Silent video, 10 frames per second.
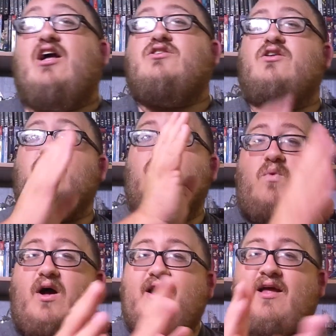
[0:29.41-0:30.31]
to do
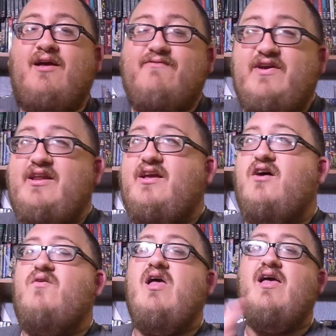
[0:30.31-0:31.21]
one
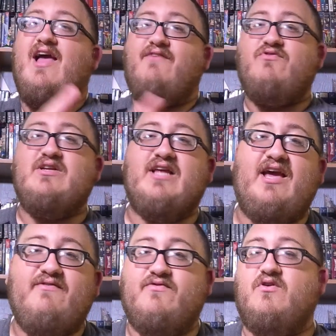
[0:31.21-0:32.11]
video every
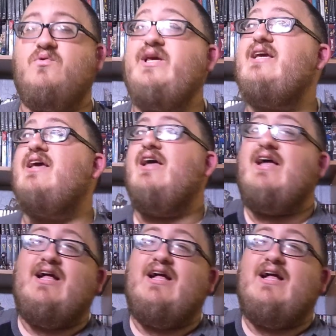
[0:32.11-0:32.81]
day for a week